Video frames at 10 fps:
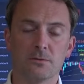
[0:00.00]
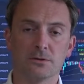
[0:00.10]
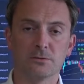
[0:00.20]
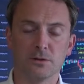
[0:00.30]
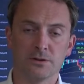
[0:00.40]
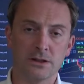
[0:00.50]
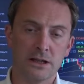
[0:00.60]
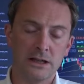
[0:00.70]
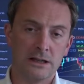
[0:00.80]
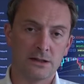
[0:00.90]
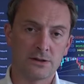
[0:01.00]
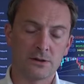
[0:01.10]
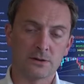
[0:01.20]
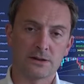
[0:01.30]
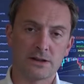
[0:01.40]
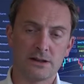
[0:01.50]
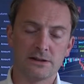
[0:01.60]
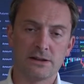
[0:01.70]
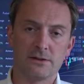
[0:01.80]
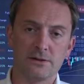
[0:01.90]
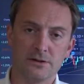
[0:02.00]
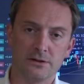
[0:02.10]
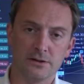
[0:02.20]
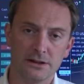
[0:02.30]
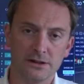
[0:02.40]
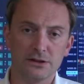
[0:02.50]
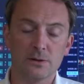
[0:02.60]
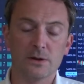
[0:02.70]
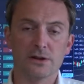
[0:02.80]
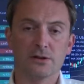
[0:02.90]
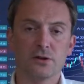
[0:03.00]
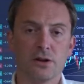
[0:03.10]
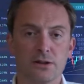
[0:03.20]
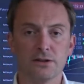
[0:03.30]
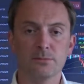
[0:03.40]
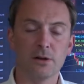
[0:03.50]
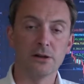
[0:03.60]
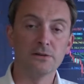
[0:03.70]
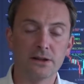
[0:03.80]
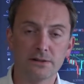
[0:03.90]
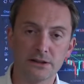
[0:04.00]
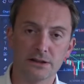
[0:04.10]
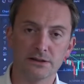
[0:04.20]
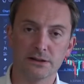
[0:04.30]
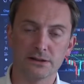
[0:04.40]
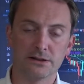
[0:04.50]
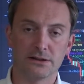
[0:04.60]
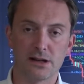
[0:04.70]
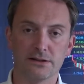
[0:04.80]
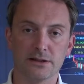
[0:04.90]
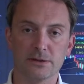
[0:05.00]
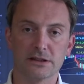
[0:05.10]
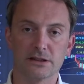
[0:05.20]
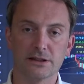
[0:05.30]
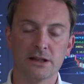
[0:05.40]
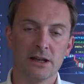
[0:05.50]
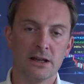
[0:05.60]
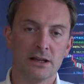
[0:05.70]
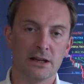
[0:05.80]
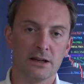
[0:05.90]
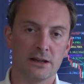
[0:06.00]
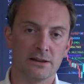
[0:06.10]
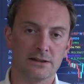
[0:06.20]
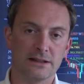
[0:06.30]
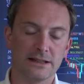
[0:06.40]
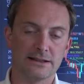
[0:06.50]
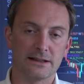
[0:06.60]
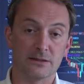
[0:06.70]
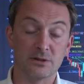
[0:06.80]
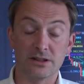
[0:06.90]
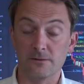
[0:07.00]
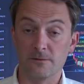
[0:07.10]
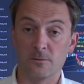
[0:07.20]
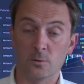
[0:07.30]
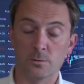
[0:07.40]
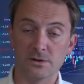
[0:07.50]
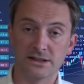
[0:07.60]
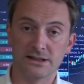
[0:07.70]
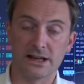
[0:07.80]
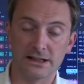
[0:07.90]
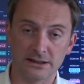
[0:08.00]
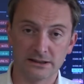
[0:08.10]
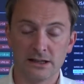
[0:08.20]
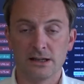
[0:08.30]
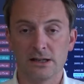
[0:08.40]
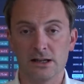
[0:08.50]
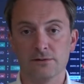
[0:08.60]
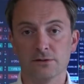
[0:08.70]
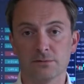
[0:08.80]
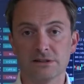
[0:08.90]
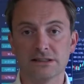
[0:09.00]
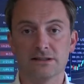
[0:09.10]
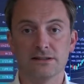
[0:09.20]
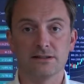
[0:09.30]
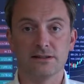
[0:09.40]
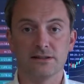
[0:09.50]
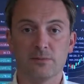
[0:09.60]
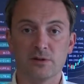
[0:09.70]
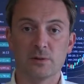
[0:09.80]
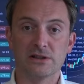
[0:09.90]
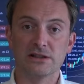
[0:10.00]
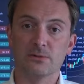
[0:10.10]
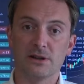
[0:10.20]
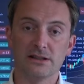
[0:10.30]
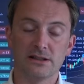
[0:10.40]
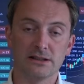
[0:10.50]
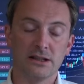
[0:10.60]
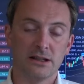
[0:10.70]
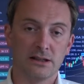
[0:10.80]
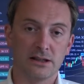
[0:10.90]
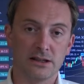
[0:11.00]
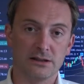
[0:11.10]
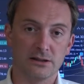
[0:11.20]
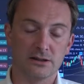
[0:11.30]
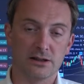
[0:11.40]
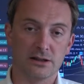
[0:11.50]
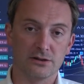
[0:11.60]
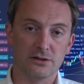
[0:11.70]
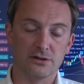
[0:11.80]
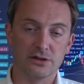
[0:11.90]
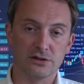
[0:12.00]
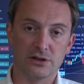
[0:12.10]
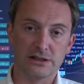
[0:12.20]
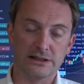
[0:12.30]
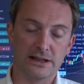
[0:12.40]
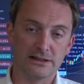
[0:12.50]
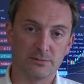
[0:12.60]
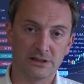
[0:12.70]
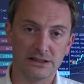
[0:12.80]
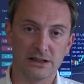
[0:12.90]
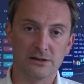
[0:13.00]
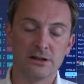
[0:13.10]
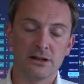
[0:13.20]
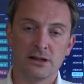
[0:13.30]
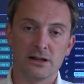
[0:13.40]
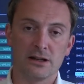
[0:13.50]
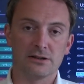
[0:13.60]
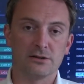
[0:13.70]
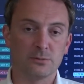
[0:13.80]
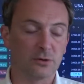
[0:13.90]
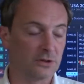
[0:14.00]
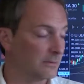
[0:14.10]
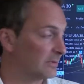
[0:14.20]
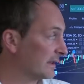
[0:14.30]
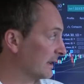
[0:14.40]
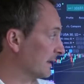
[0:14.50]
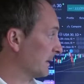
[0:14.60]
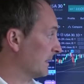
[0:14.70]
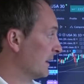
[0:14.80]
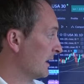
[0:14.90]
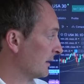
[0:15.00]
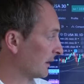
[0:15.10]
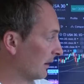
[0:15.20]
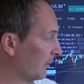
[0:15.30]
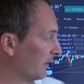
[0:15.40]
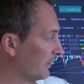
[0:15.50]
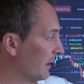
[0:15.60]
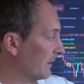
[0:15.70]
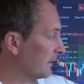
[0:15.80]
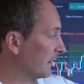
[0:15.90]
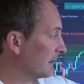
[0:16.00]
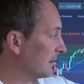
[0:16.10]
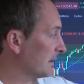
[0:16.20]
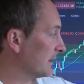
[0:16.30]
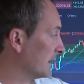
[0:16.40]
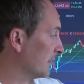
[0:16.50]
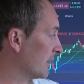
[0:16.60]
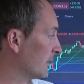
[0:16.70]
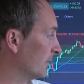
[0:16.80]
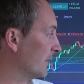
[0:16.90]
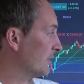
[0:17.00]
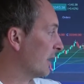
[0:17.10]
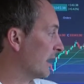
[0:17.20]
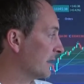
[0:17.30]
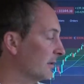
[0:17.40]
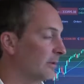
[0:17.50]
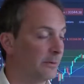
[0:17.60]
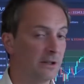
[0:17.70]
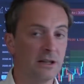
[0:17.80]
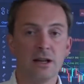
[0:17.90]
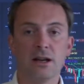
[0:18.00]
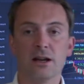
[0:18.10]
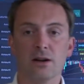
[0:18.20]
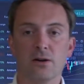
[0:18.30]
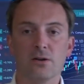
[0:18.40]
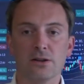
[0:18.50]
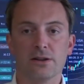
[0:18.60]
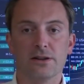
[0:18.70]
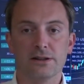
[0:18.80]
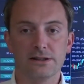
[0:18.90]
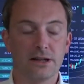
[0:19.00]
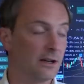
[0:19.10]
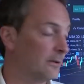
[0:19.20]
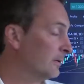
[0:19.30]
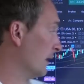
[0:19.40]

A Walk on Wall Street. Stocks this afternoon in the US are trying to bounce after yesterday's steep decline. The Nasdaq was down 4% for its weakest since December 2020 in Tuesday's trade. The S&P down 2.8% as well. Again, a bit of a bounce here, you can just see trying to hold this trend at the moment on the Dow